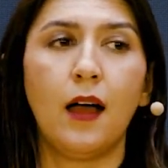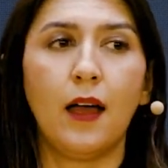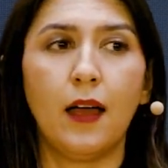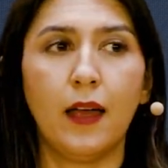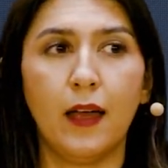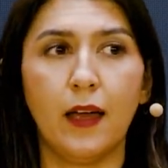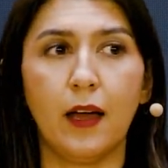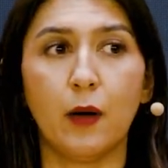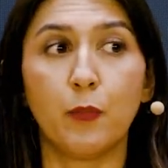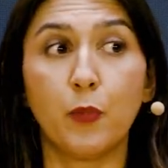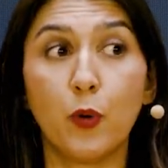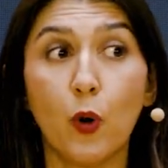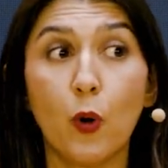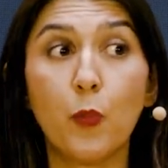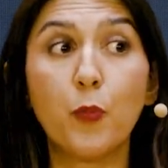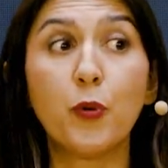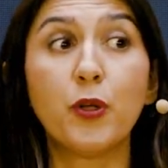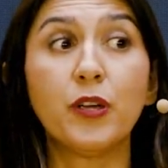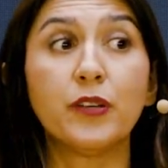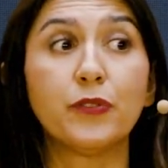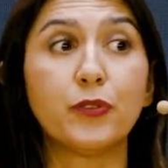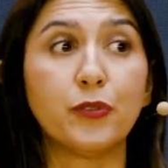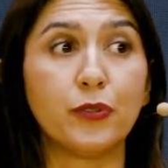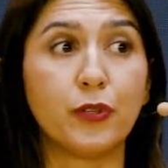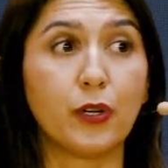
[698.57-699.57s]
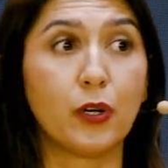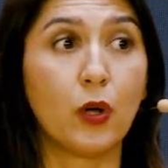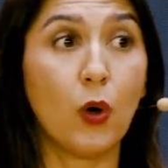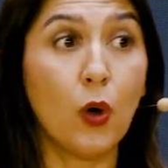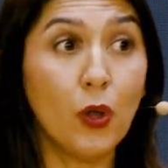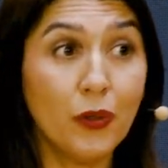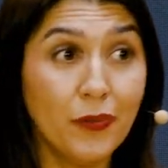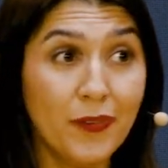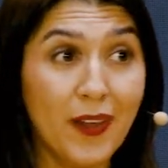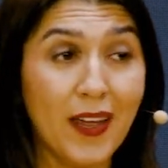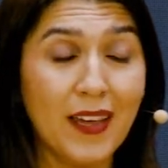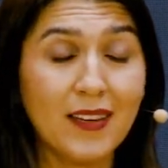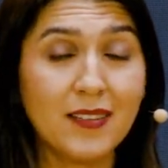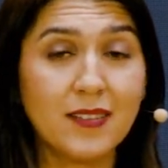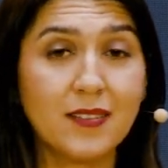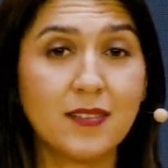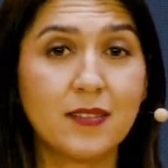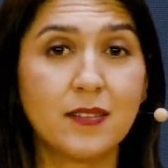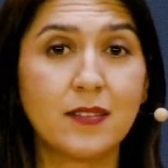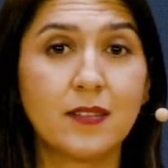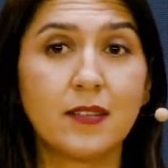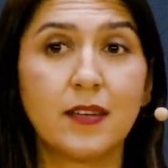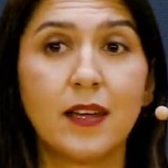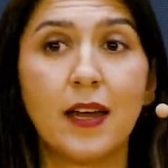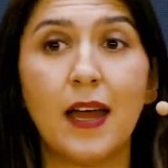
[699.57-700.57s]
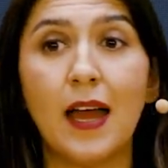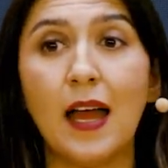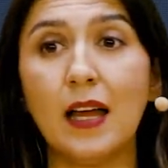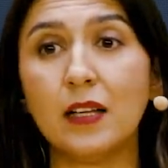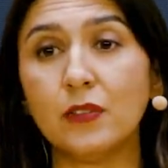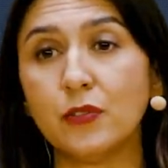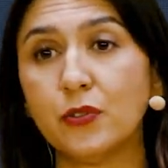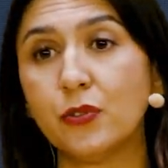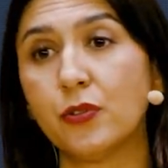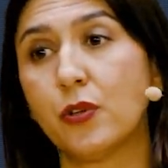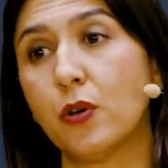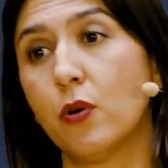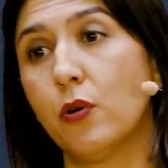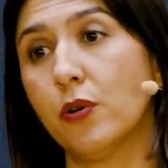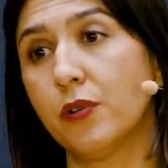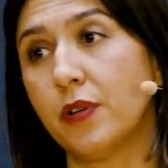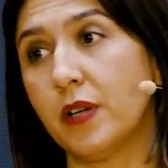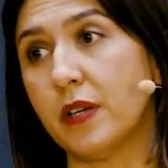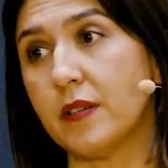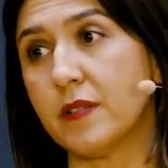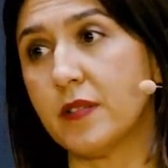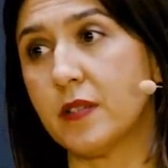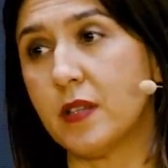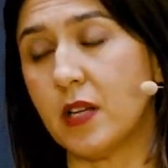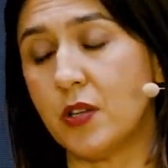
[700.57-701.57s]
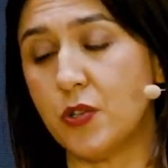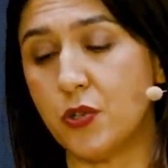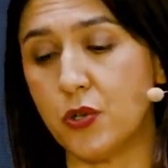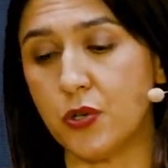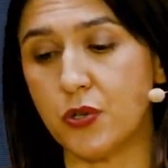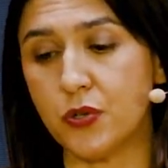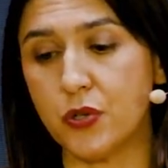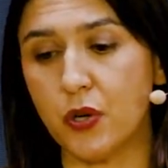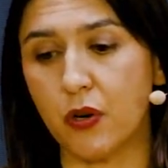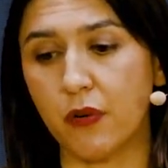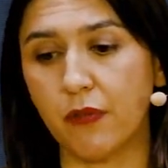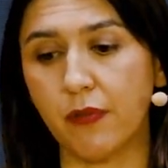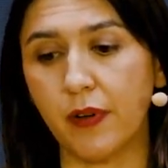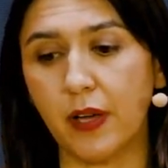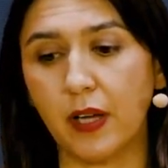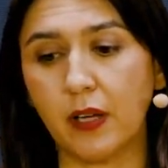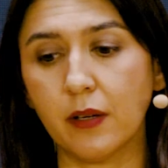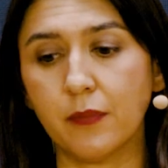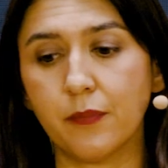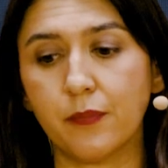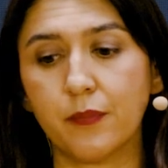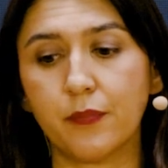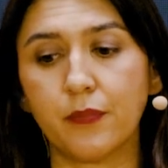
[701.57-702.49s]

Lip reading: appropriate to the context and to the audience that you're serving.